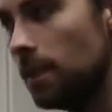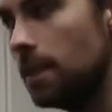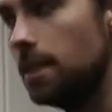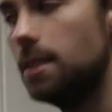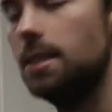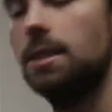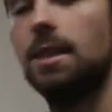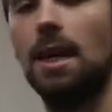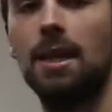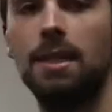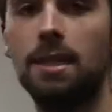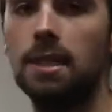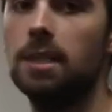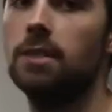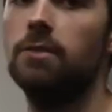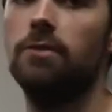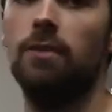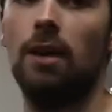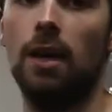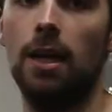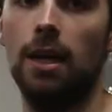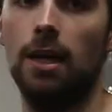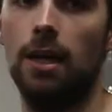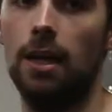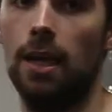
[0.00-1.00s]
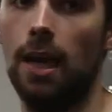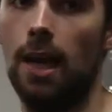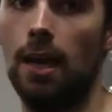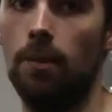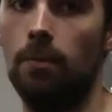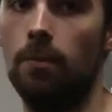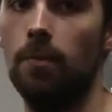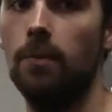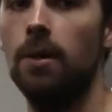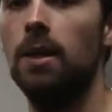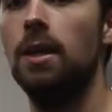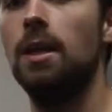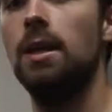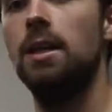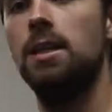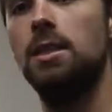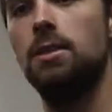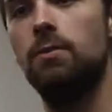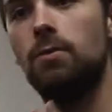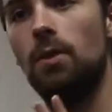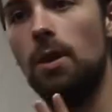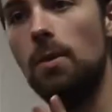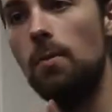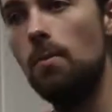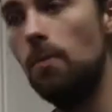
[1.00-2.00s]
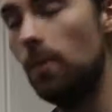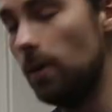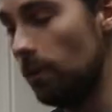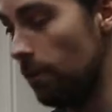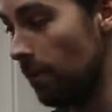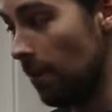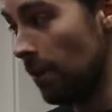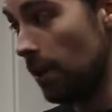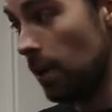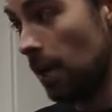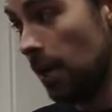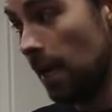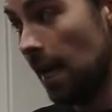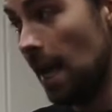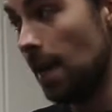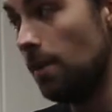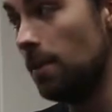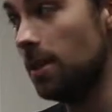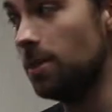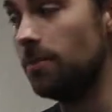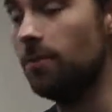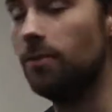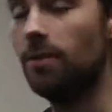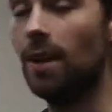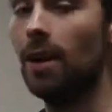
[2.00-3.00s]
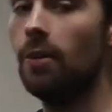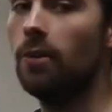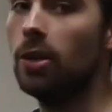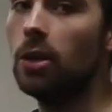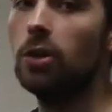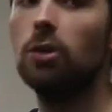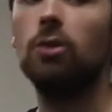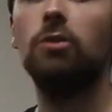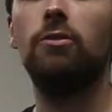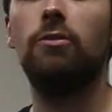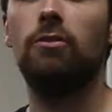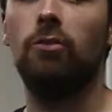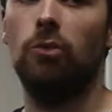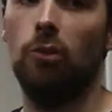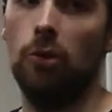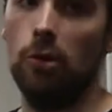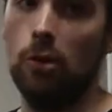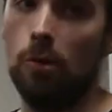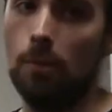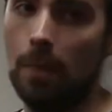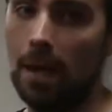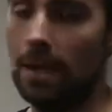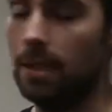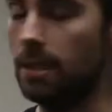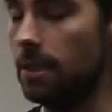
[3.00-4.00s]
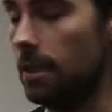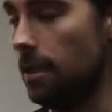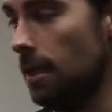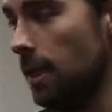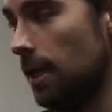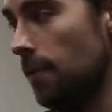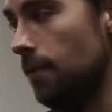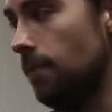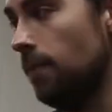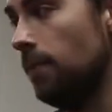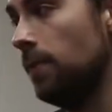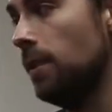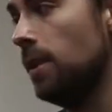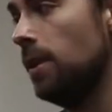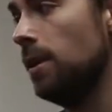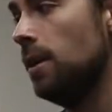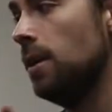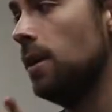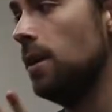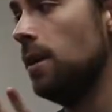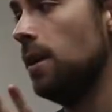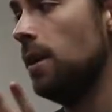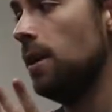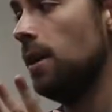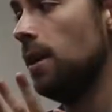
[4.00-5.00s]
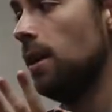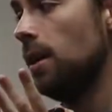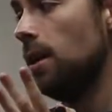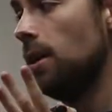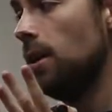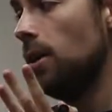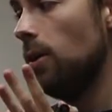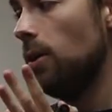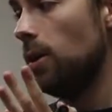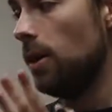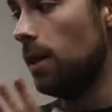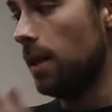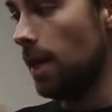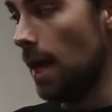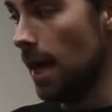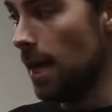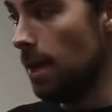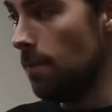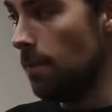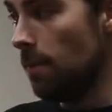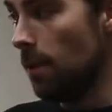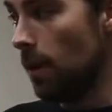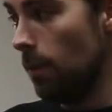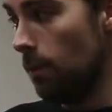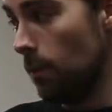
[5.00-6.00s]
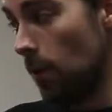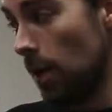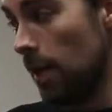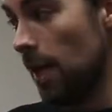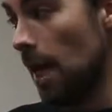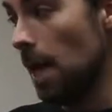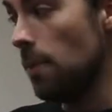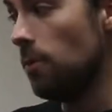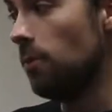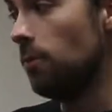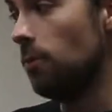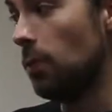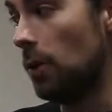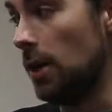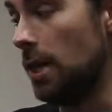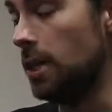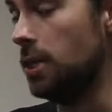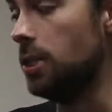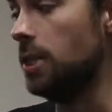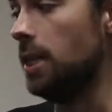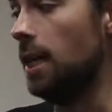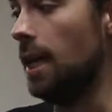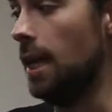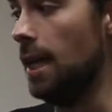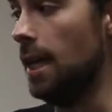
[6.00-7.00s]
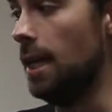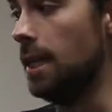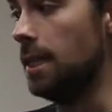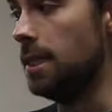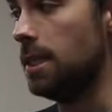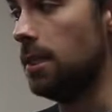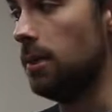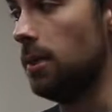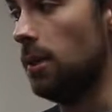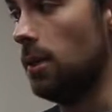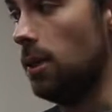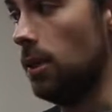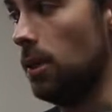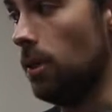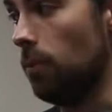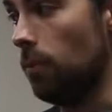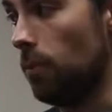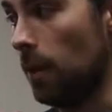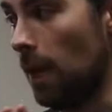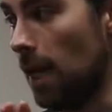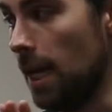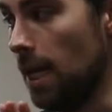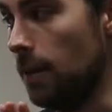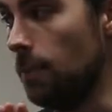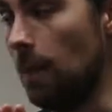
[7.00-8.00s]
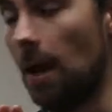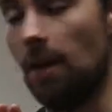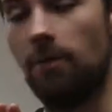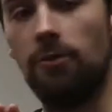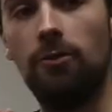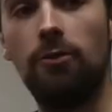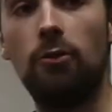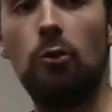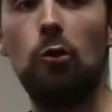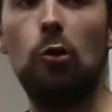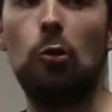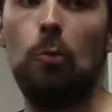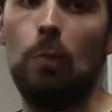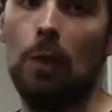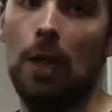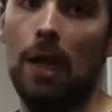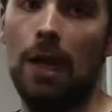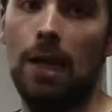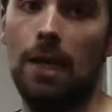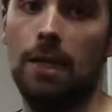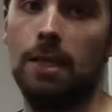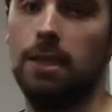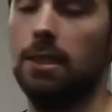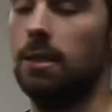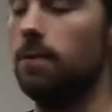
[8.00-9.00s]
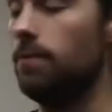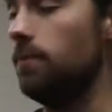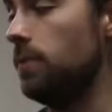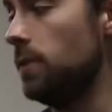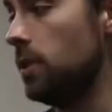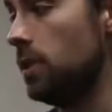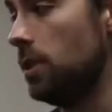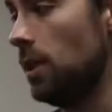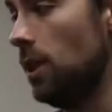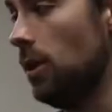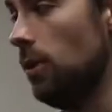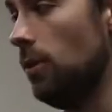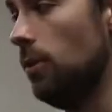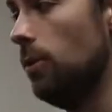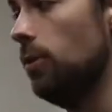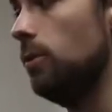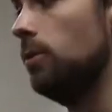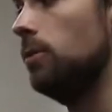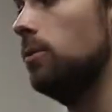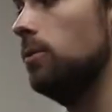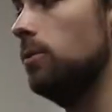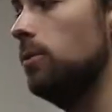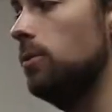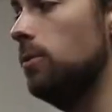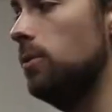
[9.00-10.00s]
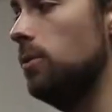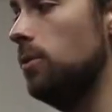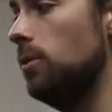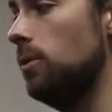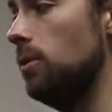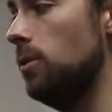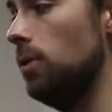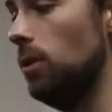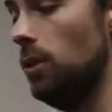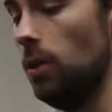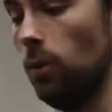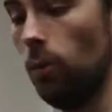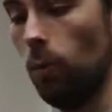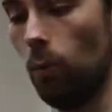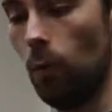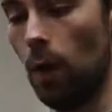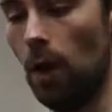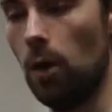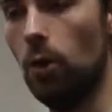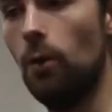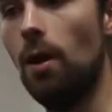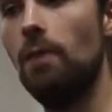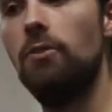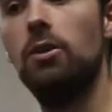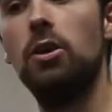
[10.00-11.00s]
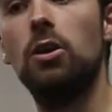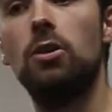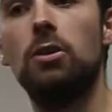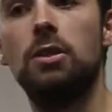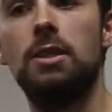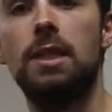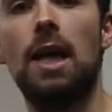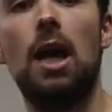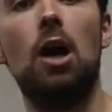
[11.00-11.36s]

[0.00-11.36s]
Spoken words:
satisfying game. It's a game that's very good for you mentally. A game of bridge is played by 4 players. So whoever you're sat